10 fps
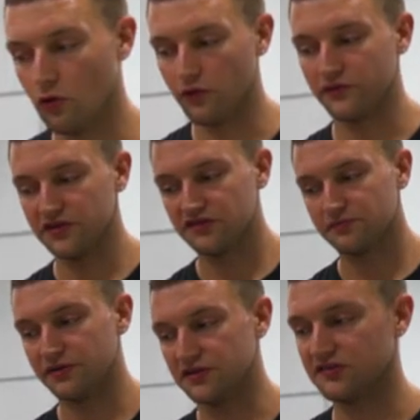all these
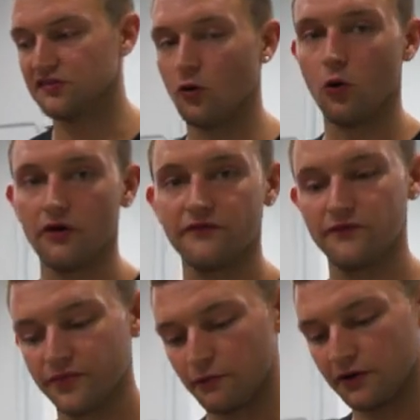pieces off,
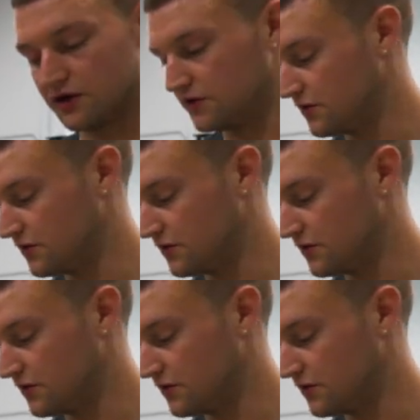we're gonna